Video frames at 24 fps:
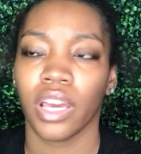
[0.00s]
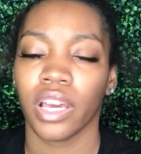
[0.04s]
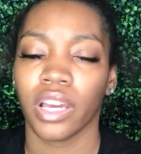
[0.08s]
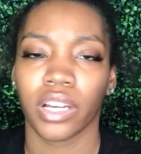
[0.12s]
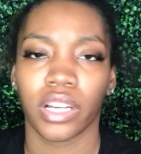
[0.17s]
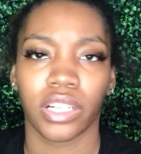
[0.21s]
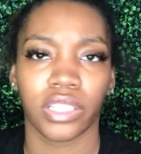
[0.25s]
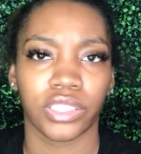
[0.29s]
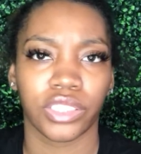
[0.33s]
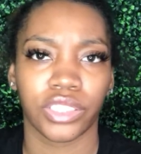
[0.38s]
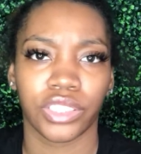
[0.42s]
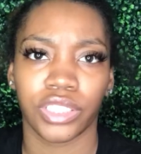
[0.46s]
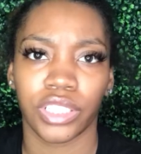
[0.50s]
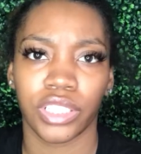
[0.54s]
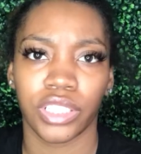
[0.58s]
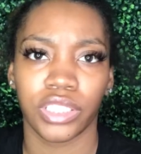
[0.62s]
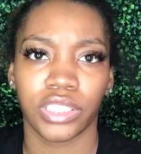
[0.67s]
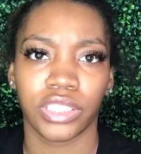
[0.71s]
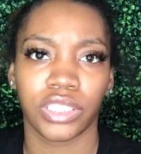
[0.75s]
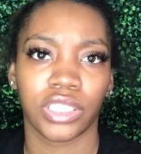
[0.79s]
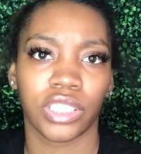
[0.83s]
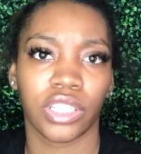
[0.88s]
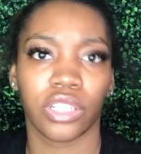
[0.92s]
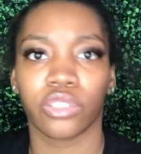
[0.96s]
because
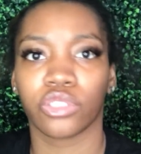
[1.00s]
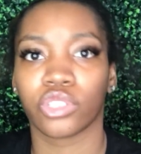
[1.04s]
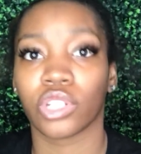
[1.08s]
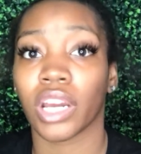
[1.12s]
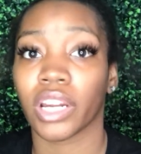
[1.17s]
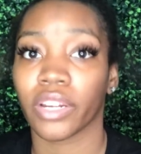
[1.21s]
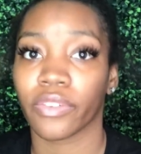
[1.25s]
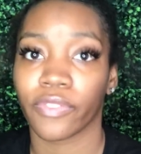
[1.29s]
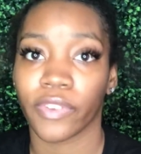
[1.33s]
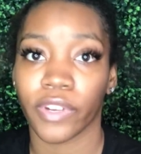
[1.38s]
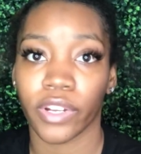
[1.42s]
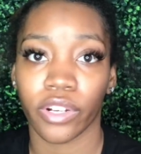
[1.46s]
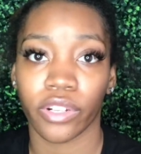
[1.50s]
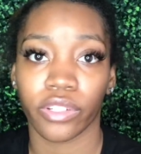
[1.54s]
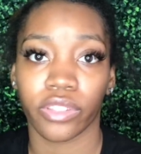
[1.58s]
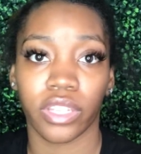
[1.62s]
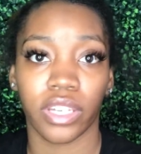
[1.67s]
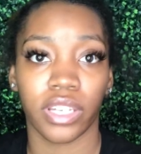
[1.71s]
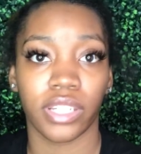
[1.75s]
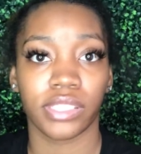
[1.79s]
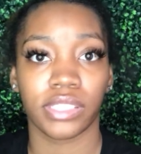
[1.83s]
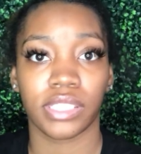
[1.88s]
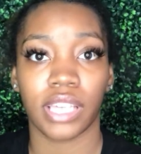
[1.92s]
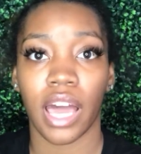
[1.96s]
she's still trying to figure
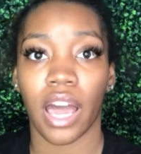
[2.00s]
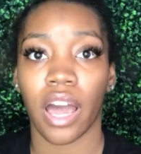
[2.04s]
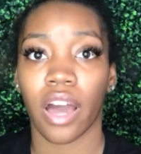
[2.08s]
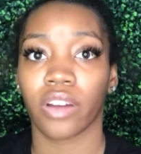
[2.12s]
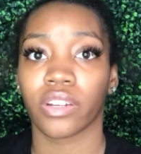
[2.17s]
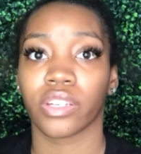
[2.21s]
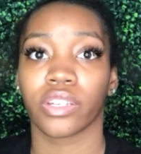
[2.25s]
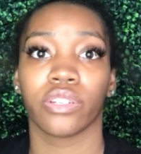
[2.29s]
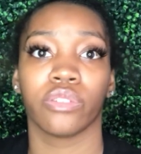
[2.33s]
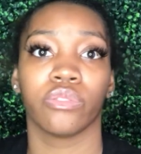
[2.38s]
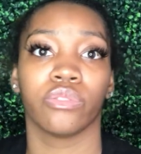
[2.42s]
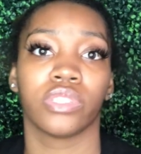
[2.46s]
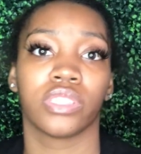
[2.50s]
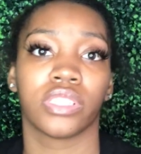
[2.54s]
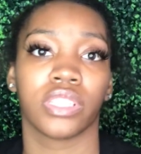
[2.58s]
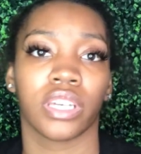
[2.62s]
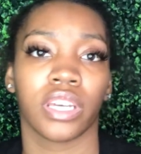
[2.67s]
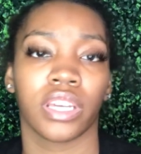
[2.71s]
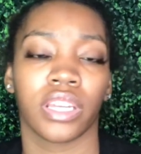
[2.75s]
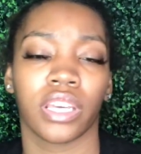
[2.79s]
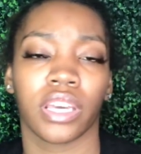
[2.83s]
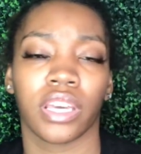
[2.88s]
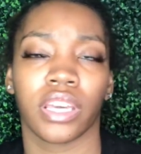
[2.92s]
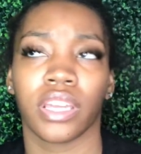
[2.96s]
things out in
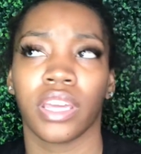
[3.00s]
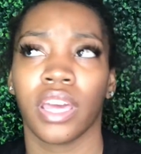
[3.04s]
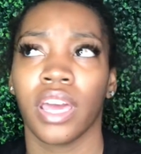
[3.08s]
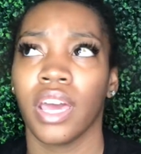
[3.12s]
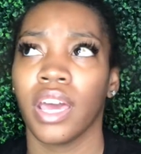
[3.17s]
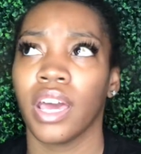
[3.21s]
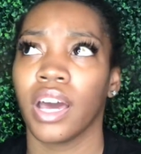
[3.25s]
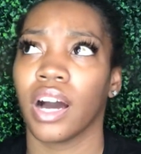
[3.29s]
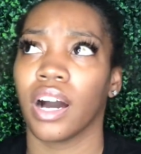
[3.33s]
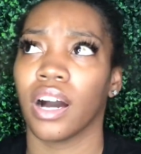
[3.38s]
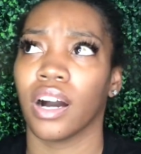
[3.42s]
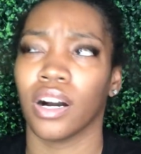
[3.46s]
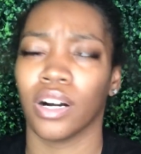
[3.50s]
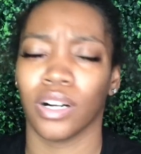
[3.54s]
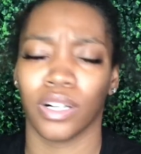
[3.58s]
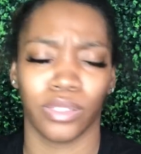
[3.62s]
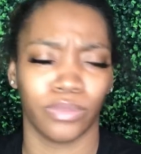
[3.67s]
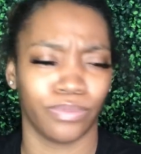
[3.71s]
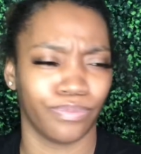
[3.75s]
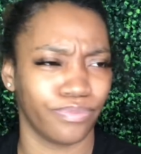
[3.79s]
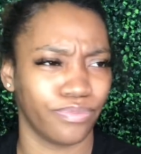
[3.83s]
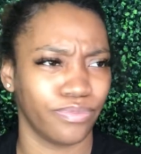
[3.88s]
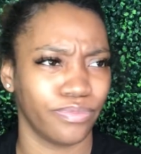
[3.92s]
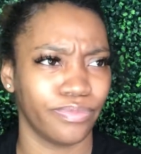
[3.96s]
Houston.
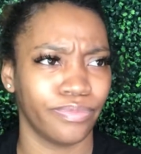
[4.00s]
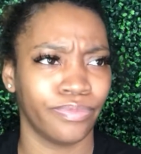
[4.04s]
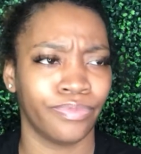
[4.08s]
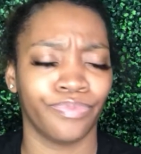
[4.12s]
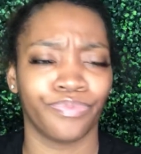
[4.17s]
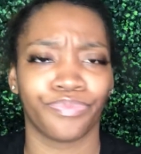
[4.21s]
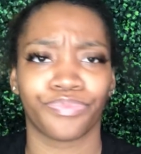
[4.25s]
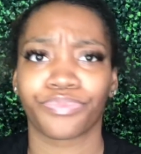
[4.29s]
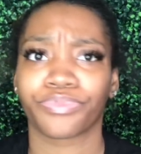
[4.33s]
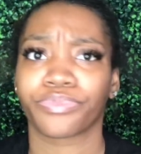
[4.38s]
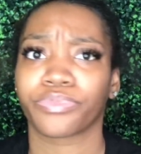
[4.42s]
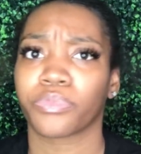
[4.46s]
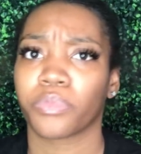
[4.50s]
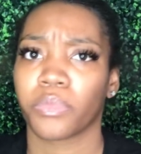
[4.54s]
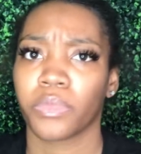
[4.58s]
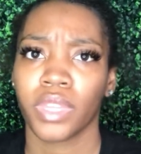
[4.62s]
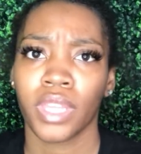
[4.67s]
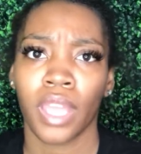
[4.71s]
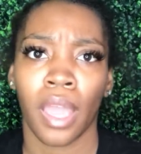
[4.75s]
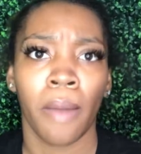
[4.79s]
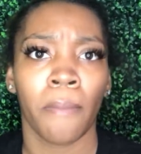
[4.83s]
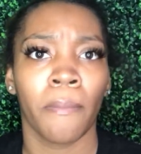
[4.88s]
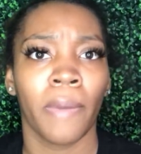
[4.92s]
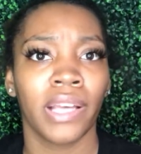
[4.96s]
And
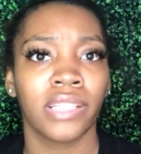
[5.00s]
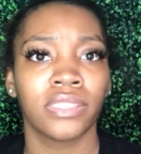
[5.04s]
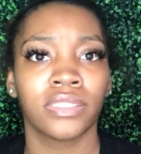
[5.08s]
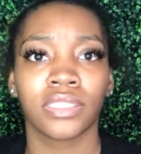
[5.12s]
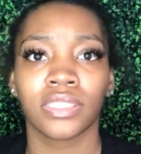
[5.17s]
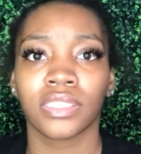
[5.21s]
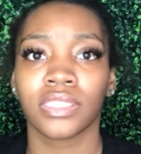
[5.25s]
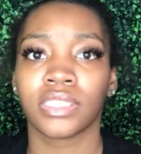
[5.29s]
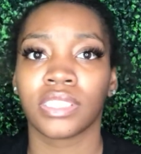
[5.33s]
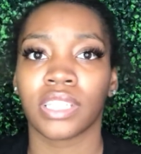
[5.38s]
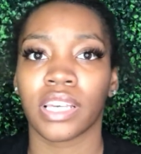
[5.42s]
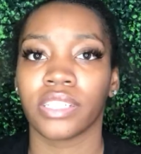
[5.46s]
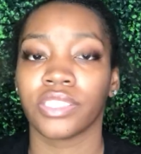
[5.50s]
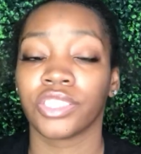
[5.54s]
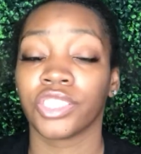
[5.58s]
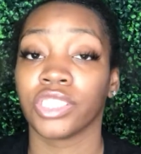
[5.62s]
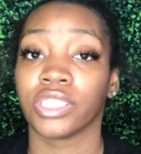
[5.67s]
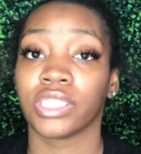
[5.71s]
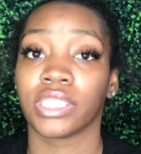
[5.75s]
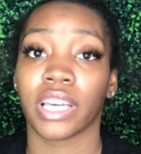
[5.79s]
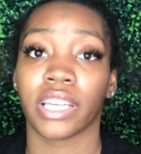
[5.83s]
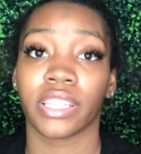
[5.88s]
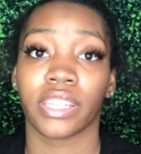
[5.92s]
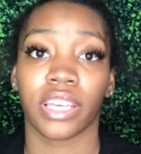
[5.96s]
basically she
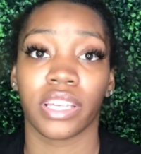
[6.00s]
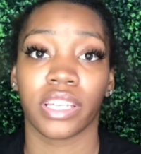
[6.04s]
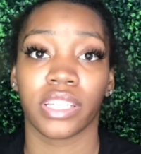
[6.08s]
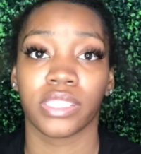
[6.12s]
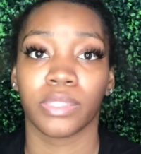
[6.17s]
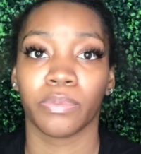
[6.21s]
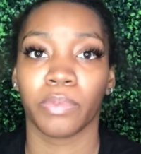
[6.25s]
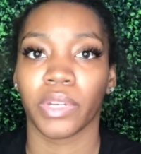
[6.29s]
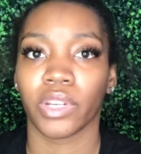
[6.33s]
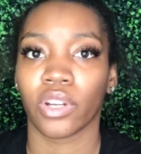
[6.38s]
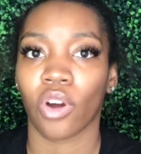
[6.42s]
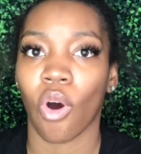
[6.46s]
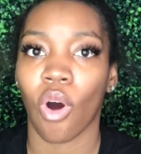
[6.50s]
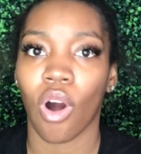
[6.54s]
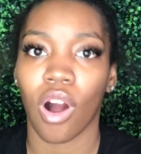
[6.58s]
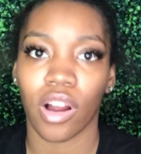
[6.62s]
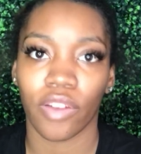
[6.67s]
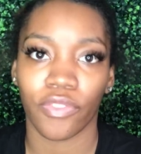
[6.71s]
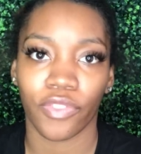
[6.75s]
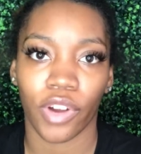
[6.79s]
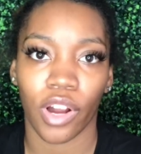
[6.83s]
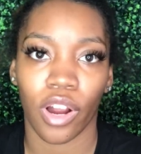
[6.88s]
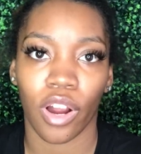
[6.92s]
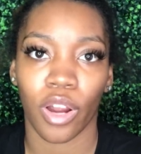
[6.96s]
said that it's been
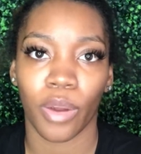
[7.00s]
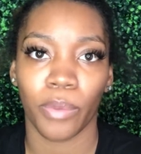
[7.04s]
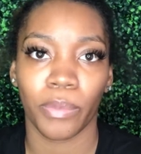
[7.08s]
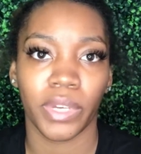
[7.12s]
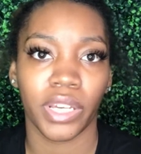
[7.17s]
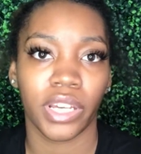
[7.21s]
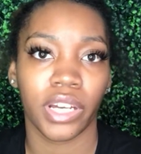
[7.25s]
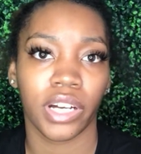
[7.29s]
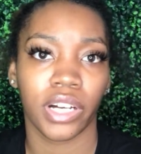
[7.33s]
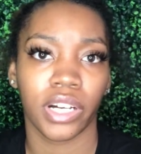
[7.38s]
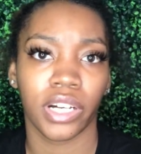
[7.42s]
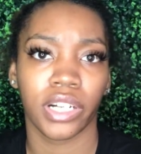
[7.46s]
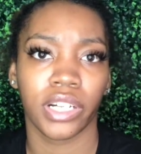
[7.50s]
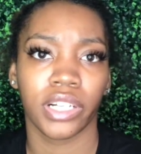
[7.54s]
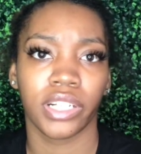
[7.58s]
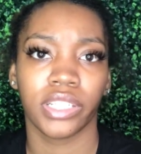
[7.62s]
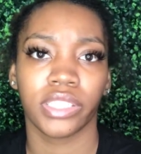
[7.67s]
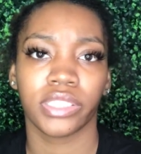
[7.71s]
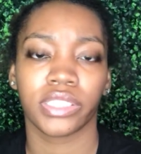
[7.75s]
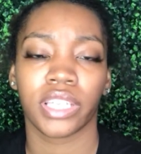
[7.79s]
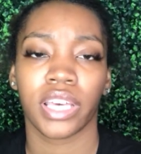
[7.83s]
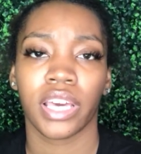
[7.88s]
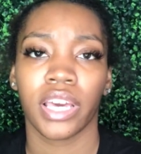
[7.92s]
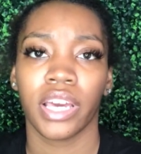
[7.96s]
hard for her
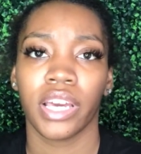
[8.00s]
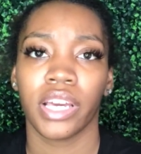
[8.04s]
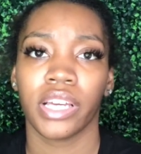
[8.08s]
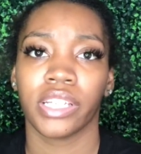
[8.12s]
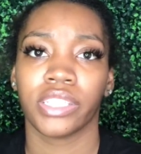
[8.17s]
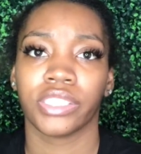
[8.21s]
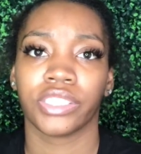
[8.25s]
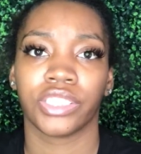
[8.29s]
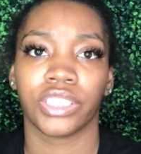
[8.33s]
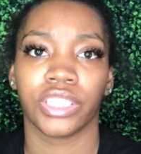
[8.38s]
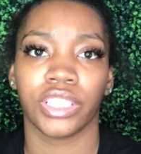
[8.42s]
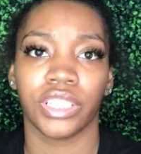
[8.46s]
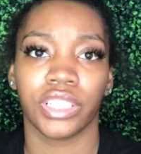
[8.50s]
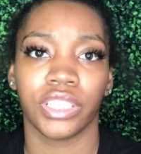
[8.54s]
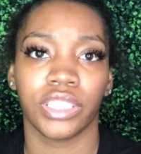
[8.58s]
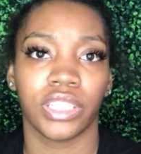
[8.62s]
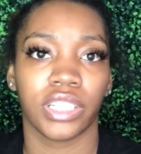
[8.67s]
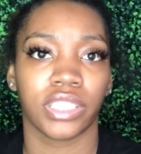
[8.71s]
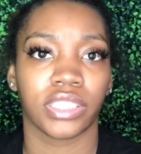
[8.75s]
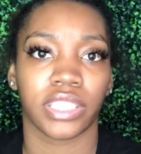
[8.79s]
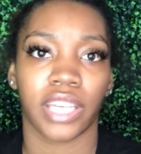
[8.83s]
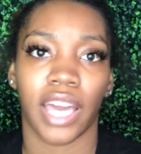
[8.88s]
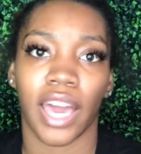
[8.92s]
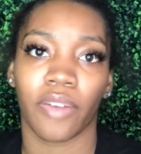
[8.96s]
because she
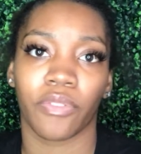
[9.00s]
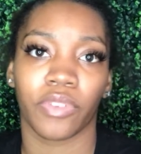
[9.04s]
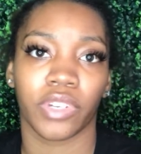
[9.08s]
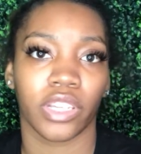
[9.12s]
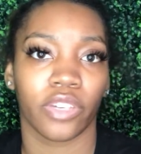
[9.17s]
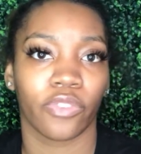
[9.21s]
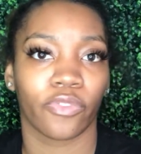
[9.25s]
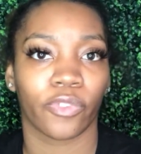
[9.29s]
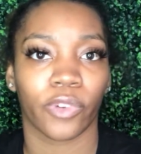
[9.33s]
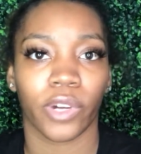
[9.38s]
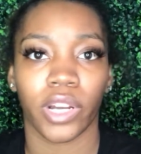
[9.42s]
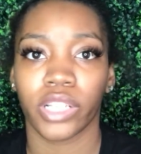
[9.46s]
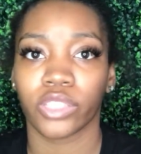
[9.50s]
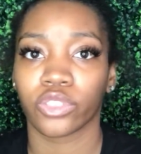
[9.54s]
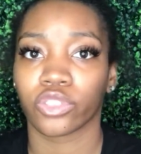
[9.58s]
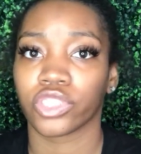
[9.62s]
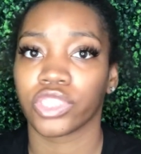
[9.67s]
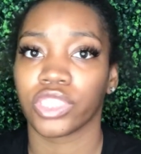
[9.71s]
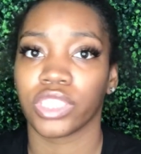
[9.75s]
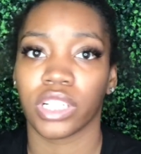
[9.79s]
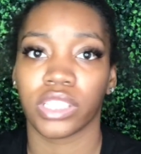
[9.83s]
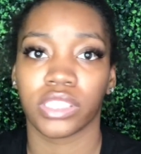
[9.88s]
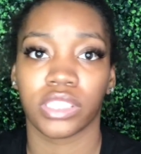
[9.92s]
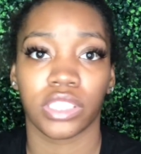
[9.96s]
doesn't have any friends, or
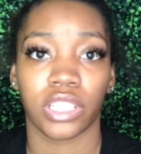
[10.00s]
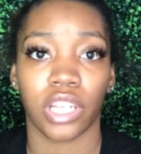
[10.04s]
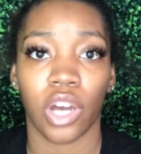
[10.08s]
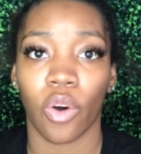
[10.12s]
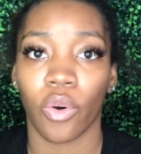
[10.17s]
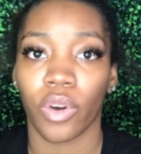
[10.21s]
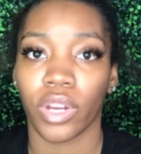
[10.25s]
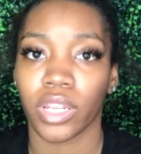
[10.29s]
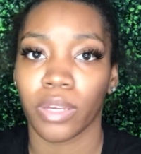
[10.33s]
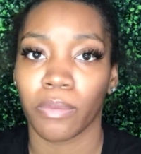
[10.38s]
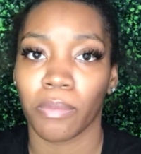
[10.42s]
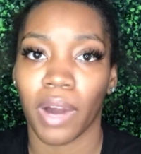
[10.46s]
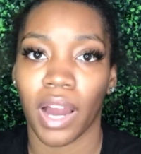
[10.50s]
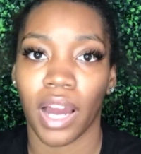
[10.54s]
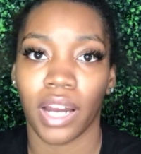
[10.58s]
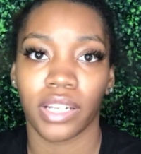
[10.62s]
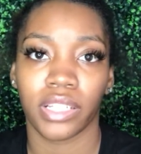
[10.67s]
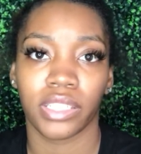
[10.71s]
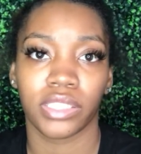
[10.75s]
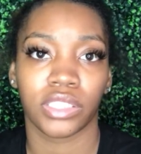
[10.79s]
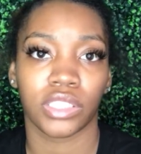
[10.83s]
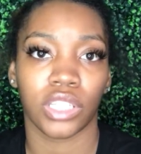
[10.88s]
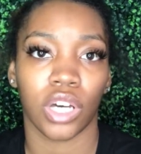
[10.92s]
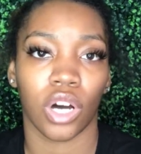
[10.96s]
she doesn't know
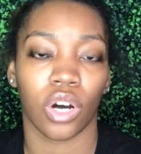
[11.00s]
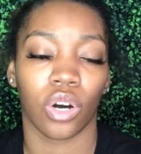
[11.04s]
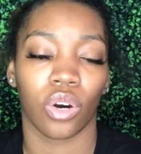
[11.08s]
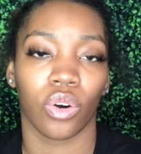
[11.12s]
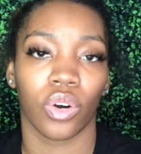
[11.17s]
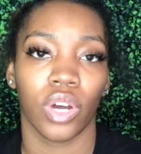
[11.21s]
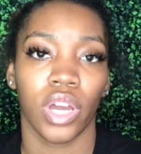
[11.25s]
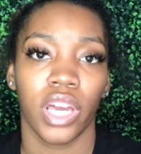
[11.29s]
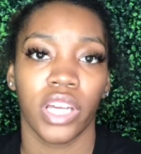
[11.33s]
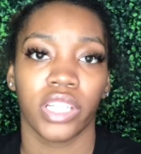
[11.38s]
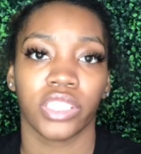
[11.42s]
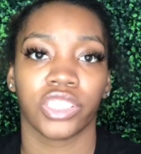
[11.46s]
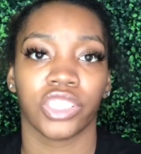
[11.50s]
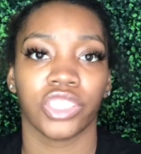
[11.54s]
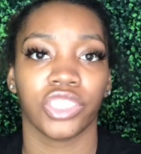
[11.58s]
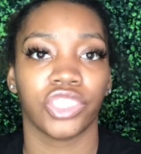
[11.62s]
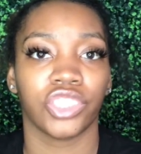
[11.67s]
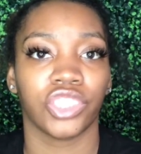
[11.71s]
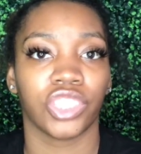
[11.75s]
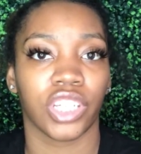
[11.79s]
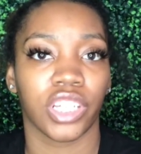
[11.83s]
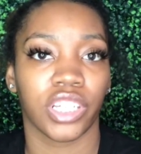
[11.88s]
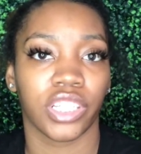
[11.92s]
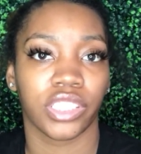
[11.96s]
anybody, so she's
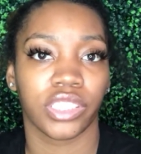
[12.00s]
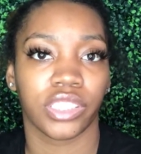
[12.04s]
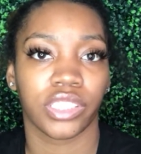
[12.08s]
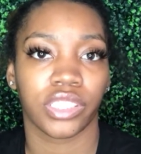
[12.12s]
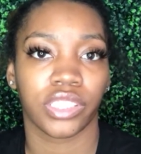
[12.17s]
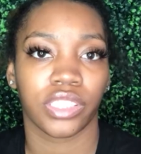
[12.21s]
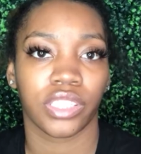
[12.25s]
just